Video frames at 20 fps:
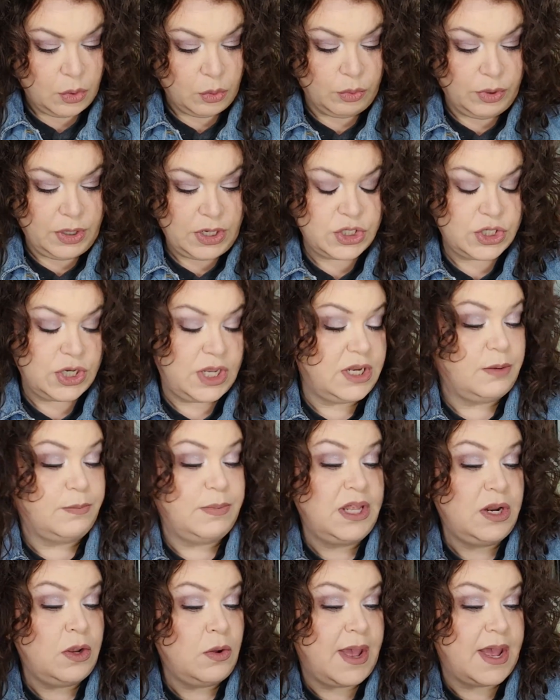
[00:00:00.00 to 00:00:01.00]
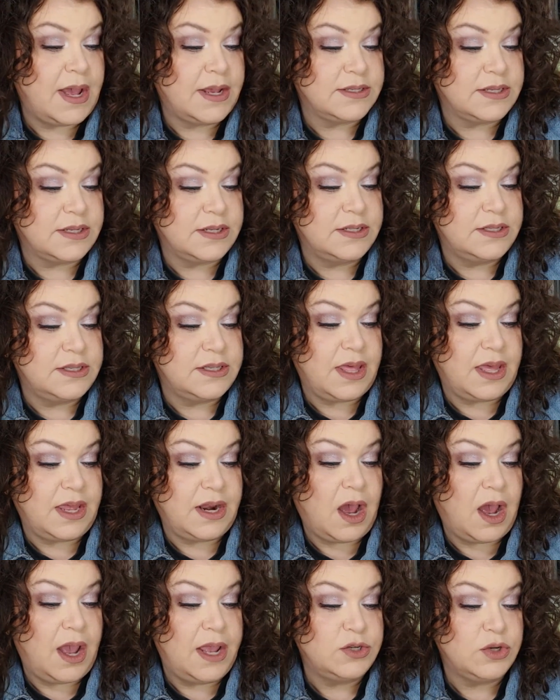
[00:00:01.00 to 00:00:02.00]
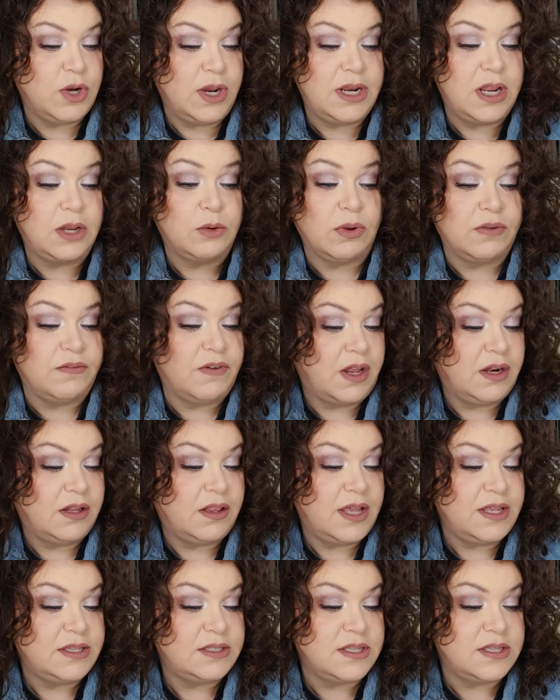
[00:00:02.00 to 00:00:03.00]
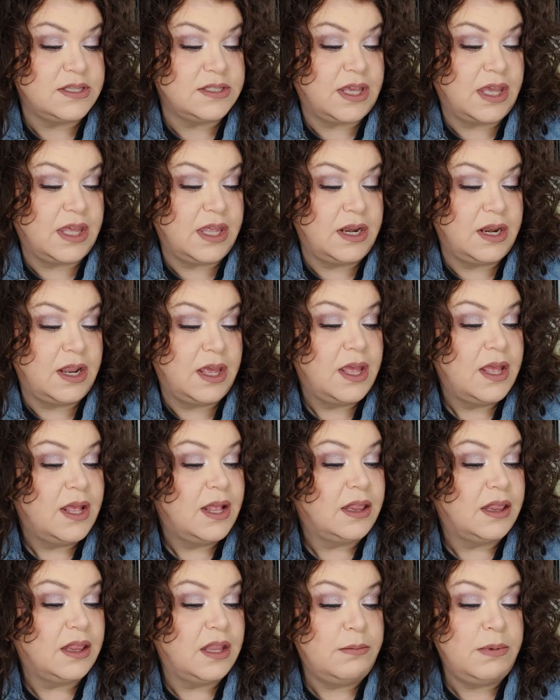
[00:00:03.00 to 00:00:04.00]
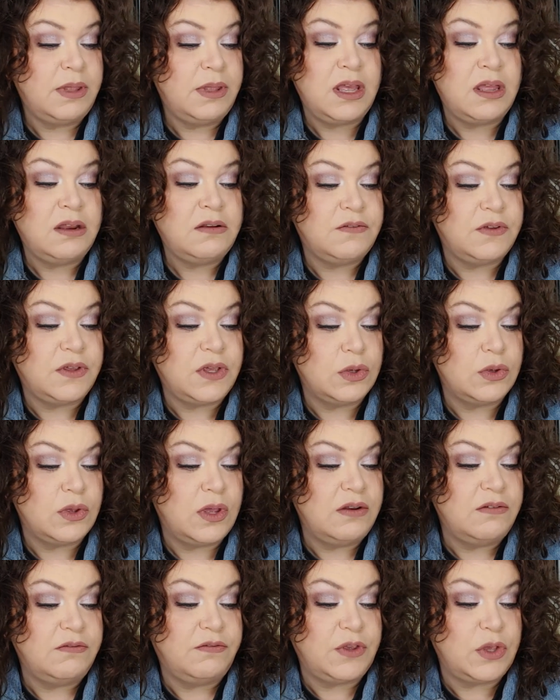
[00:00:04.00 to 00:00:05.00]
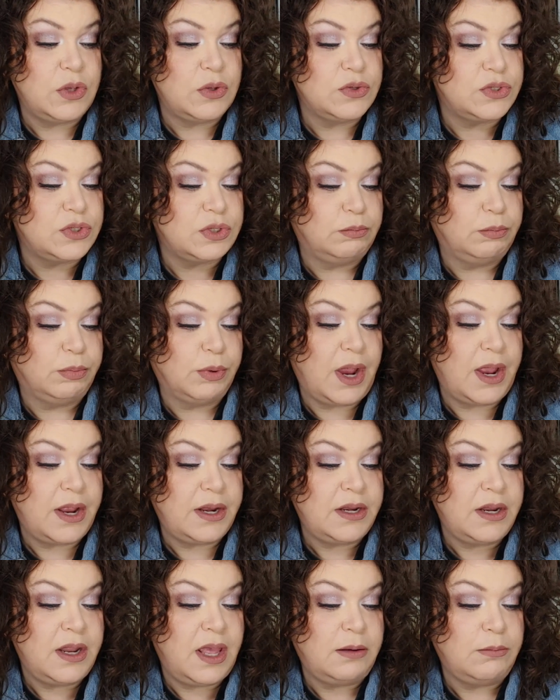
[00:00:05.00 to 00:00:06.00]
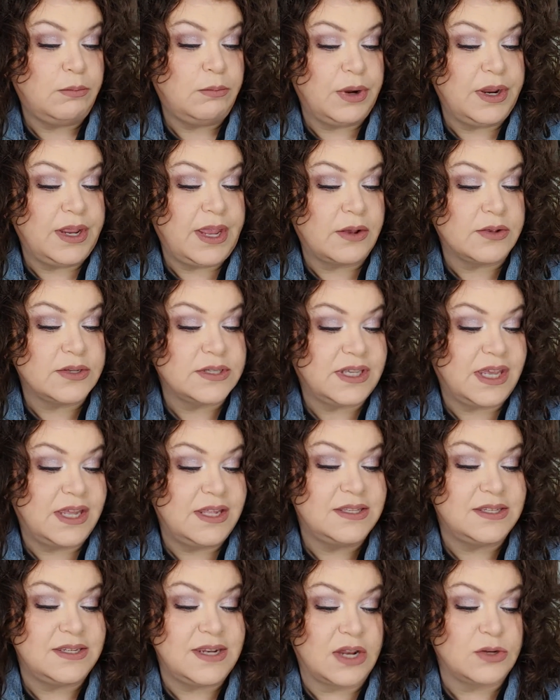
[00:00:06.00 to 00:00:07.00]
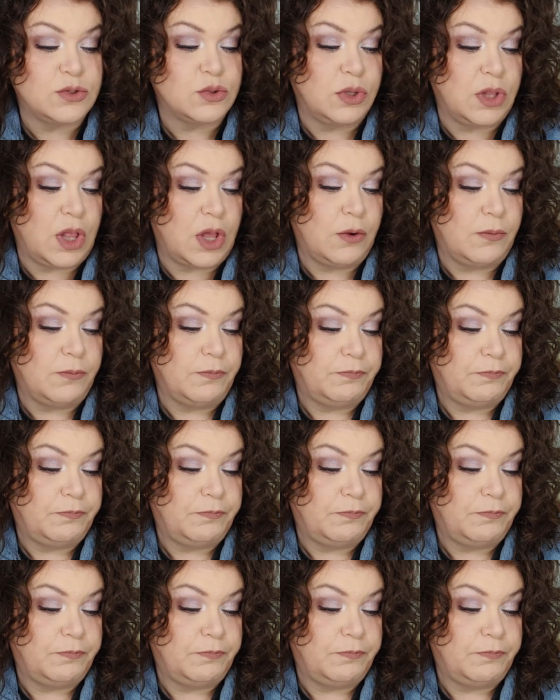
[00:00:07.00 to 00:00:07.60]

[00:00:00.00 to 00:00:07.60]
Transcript: Rich in amino acids that hydrate and revitalize the skin, lemon and view infused to brighten and bring out skin's natural glow.